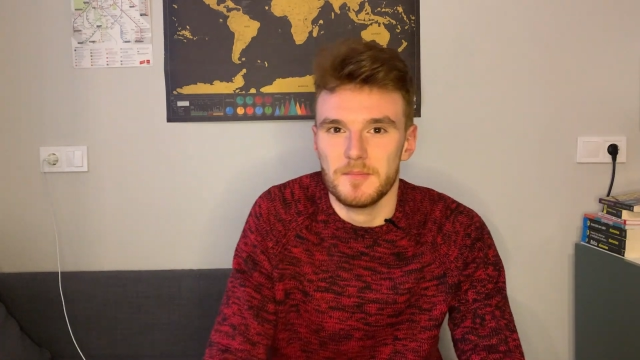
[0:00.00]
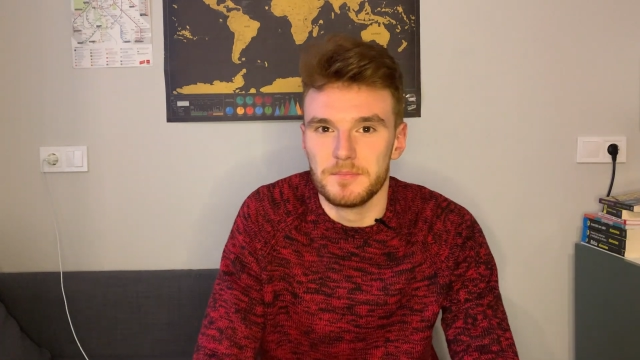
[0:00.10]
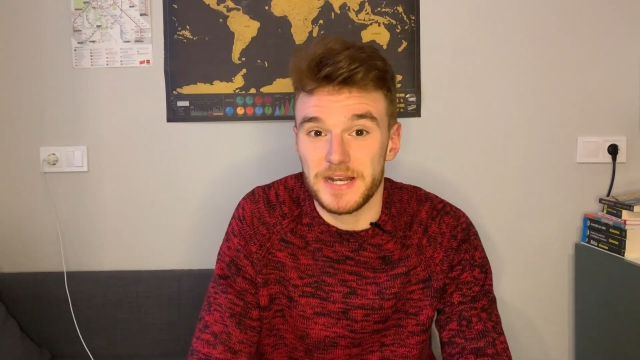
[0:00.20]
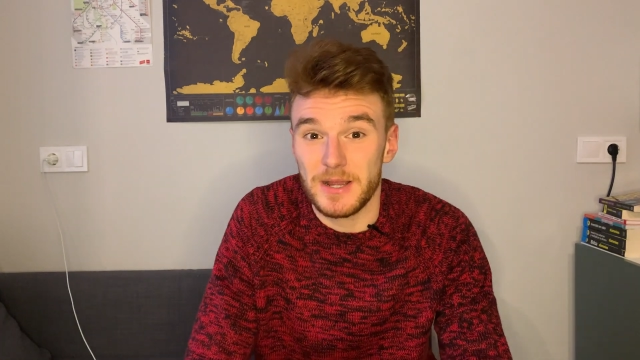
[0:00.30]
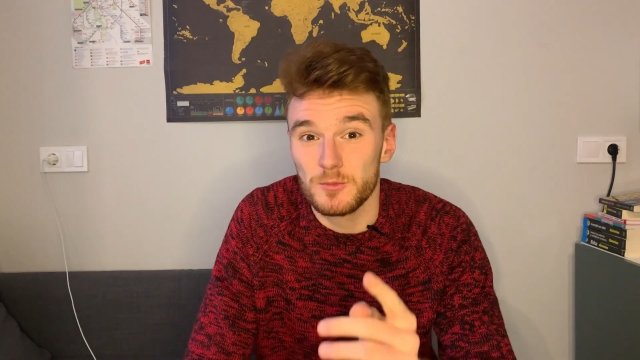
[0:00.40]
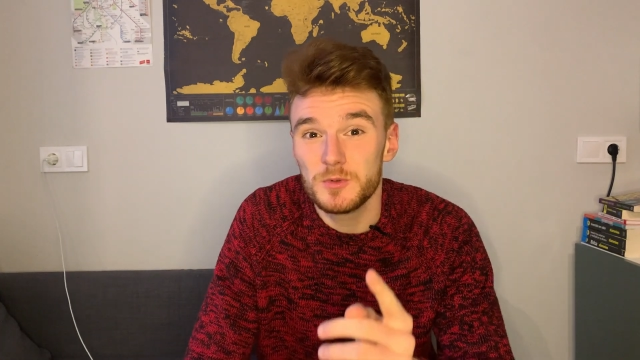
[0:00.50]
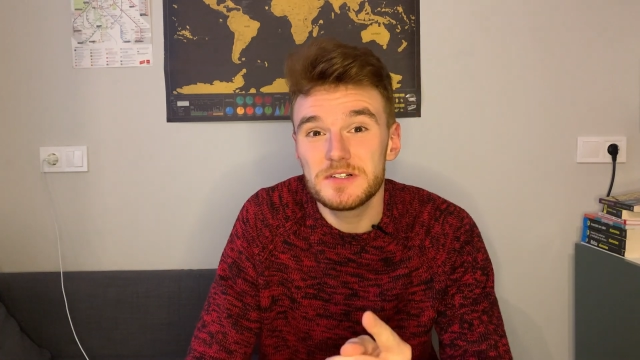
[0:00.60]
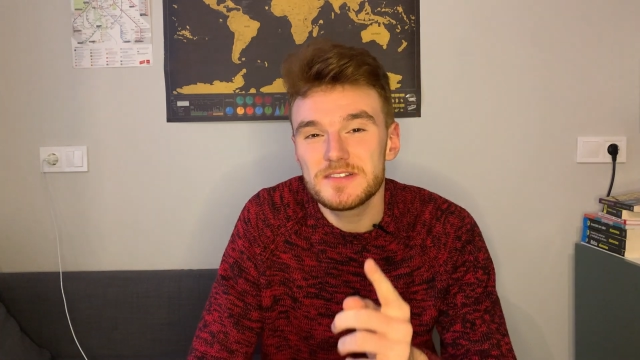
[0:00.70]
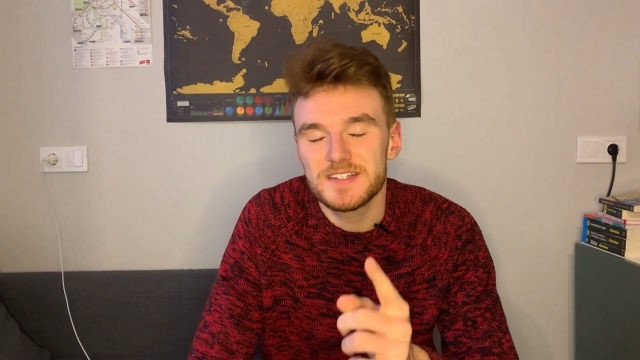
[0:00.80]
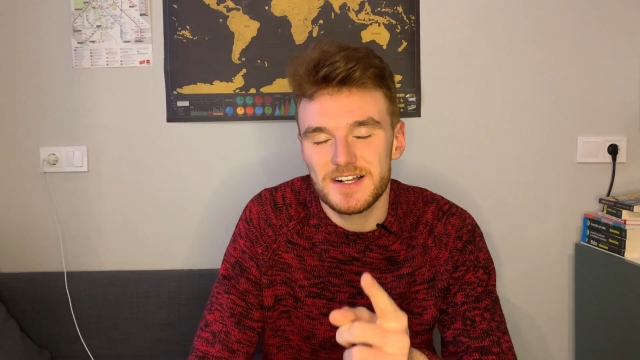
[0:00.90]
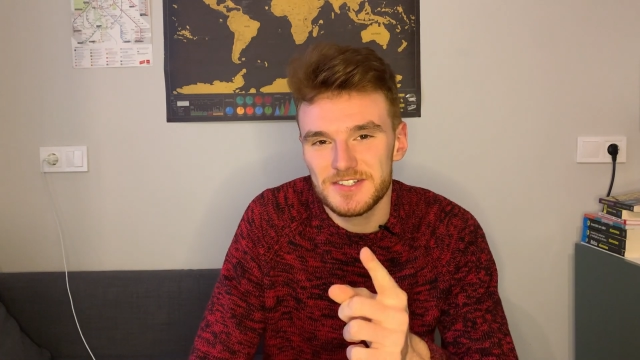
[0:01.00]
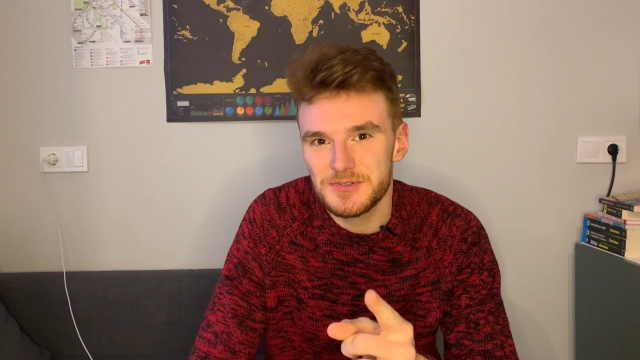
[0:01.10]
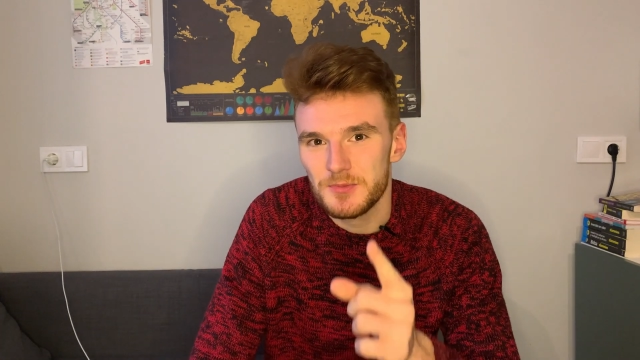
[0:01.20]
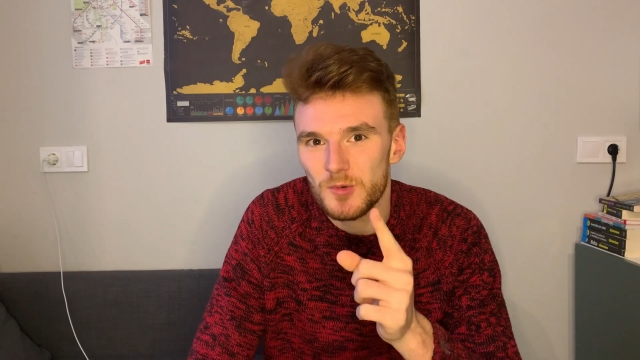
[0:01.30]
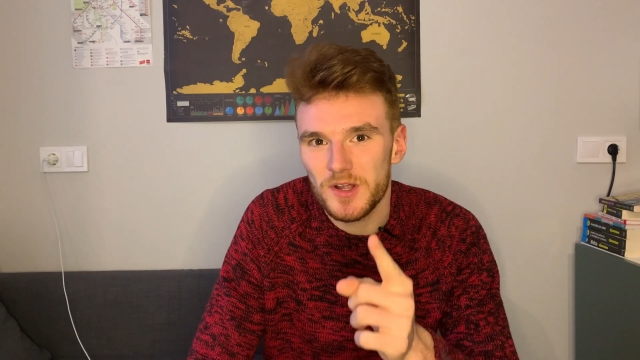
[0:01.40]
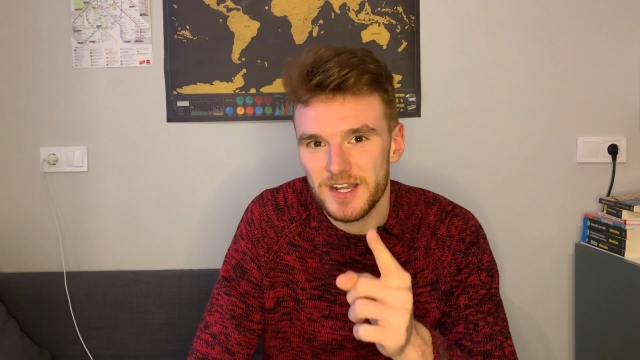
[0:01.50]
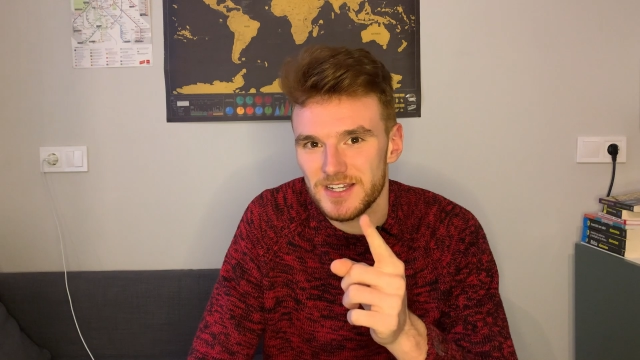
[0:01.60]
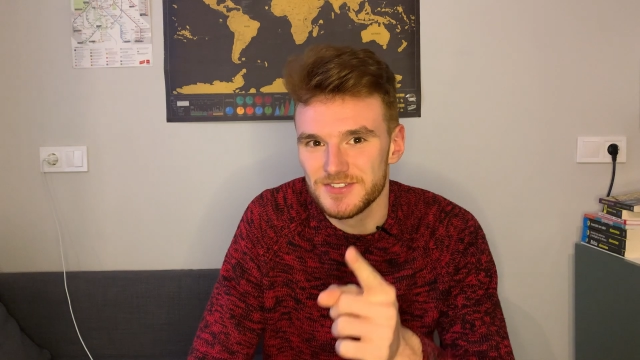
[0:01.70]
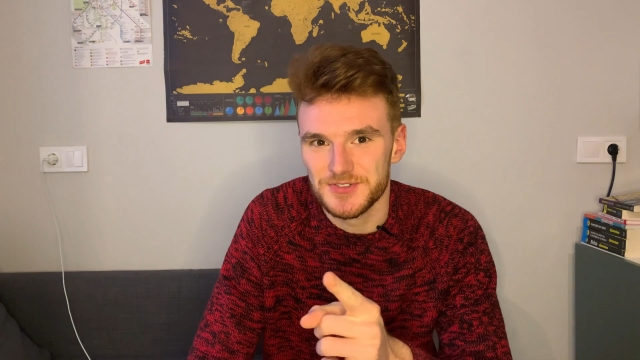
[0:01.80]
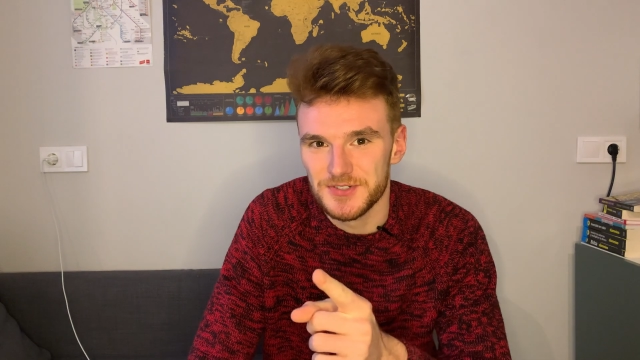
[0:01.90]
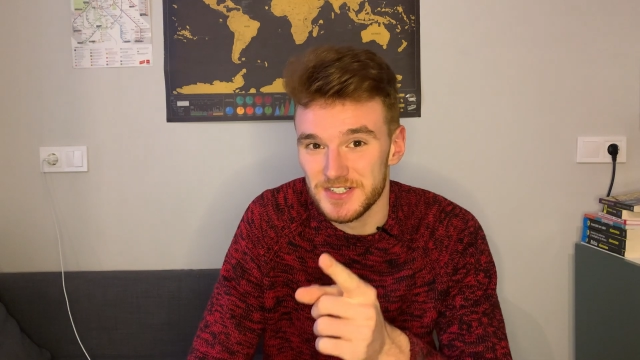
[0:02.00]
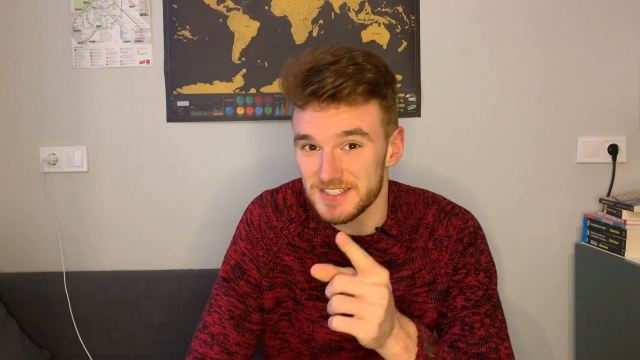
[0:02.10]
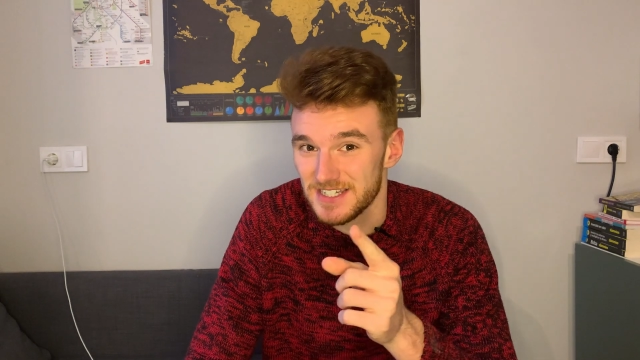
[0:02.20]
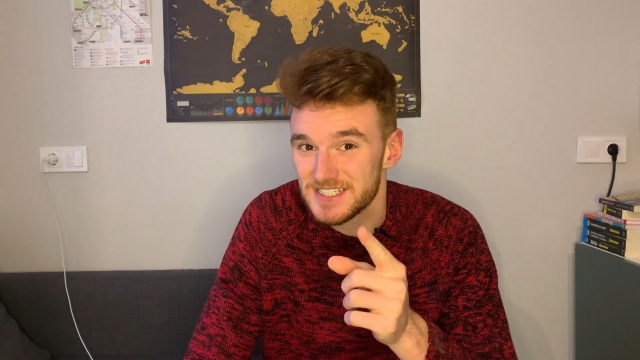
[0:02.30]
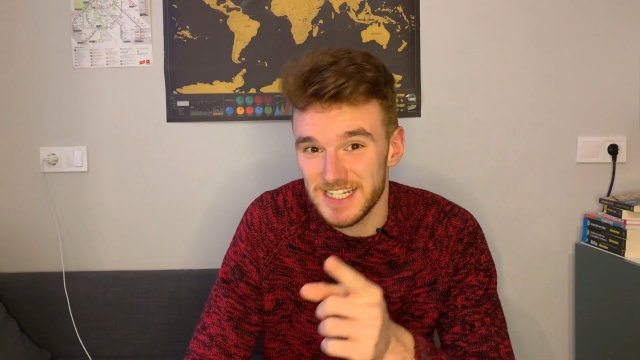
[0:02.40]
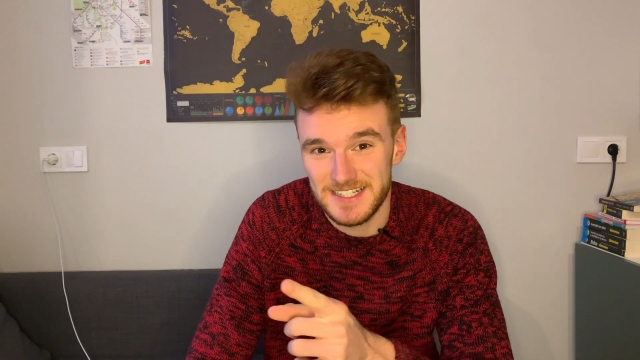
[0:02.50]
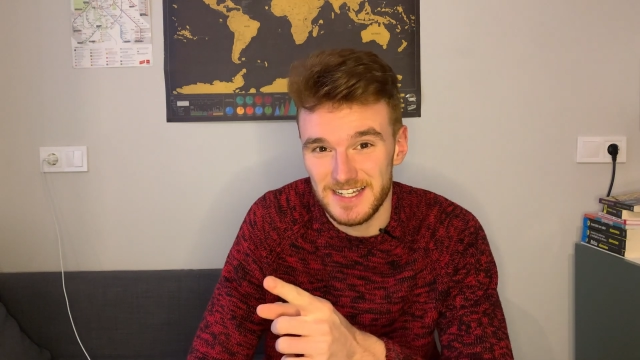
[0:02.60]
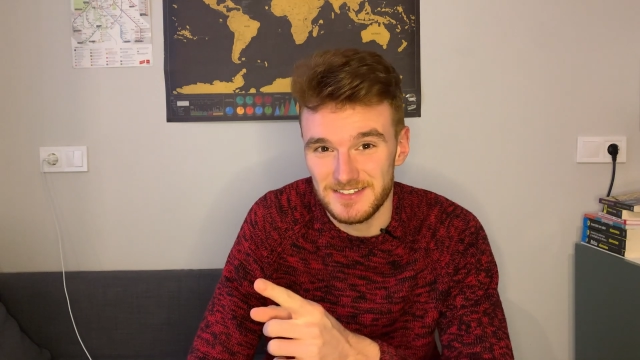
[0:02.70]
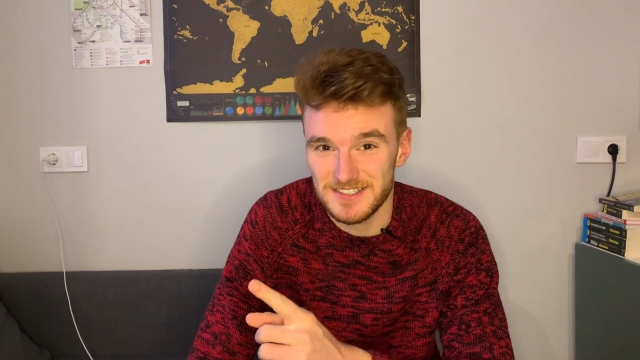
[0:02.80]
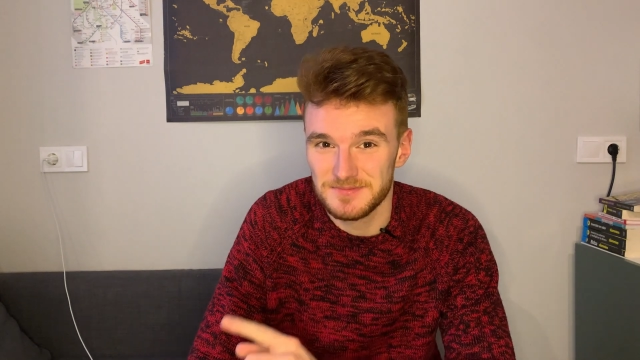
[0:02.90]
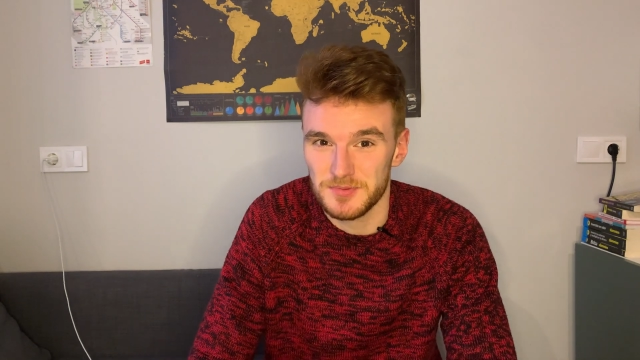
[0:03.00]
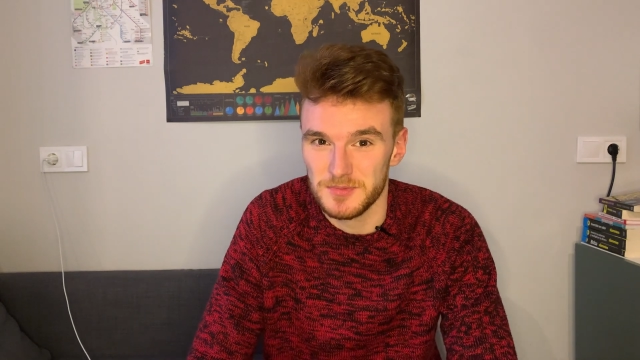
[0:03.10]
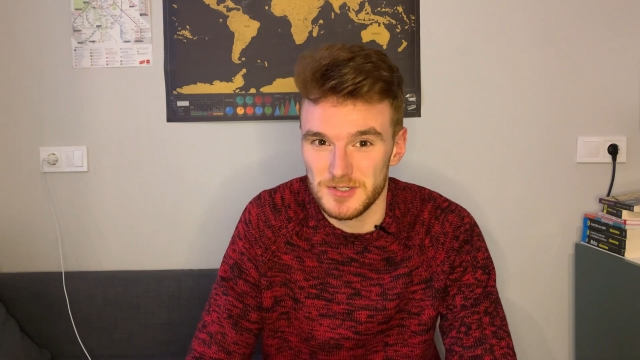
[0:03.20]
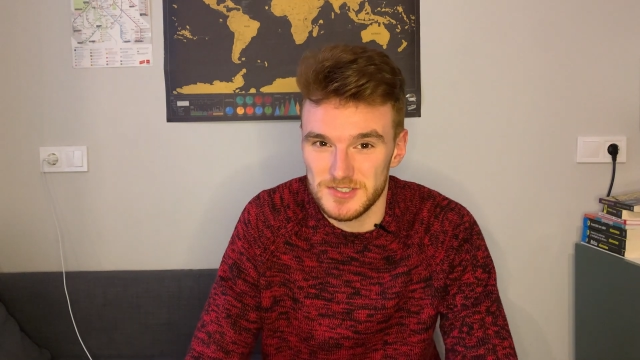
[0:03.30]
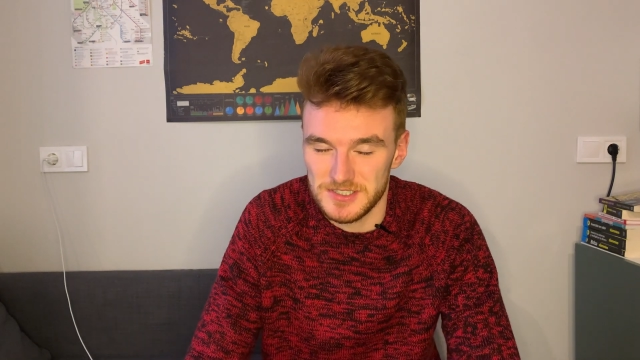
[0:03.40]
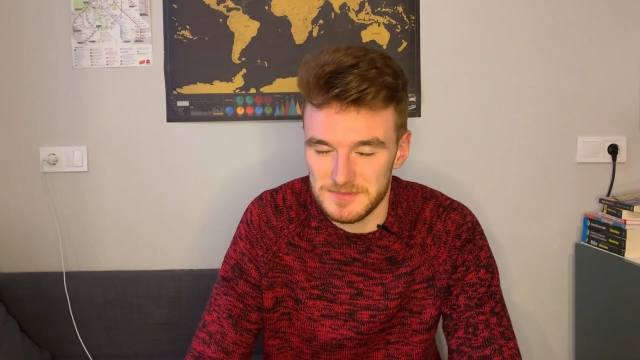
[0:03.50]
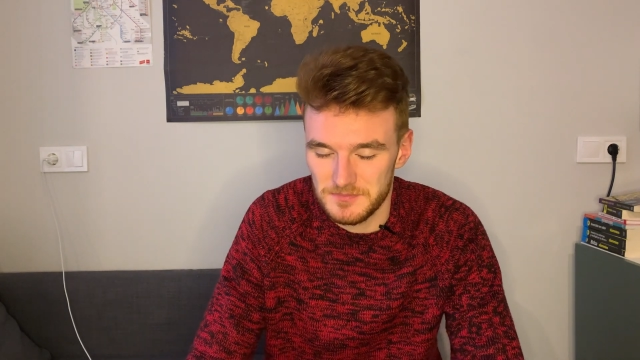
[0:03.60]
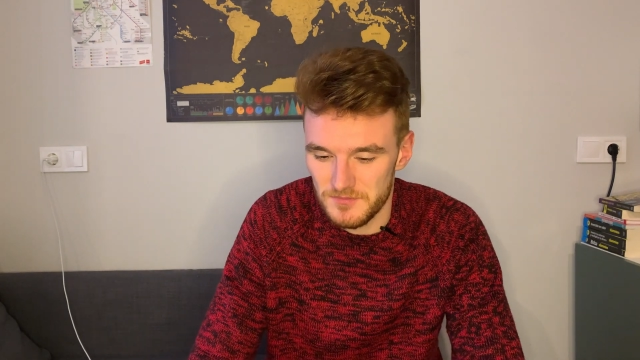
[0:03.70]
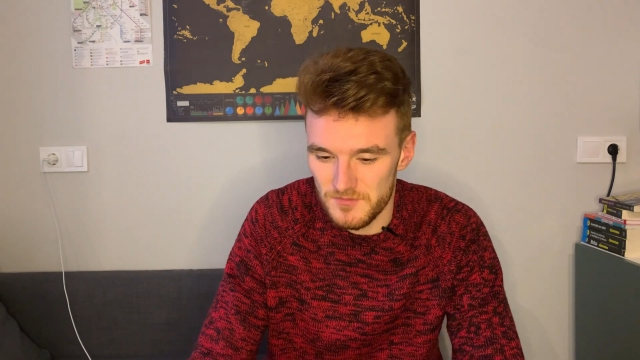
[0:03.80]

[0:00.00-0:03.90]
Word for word: But I will tell you what I saw as I checked out this promotion.